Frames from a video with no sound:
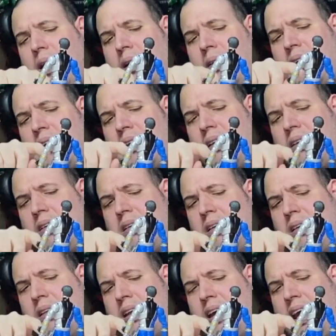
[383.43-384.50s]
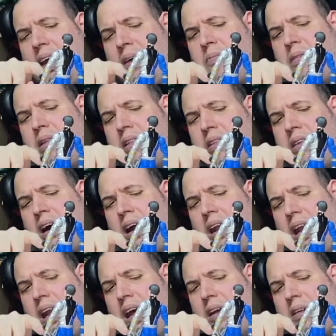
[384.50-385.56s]
they haven't
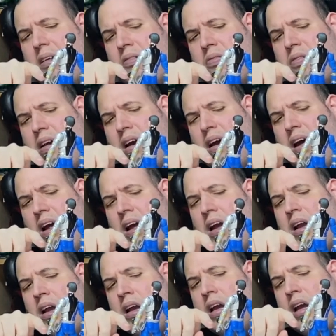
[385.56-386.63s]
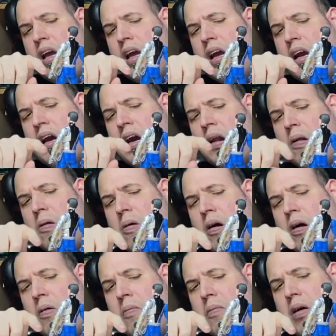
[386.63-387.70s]
done a different colour
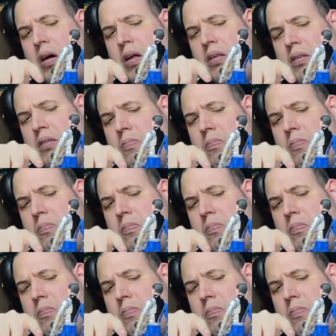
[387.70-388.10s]
arm one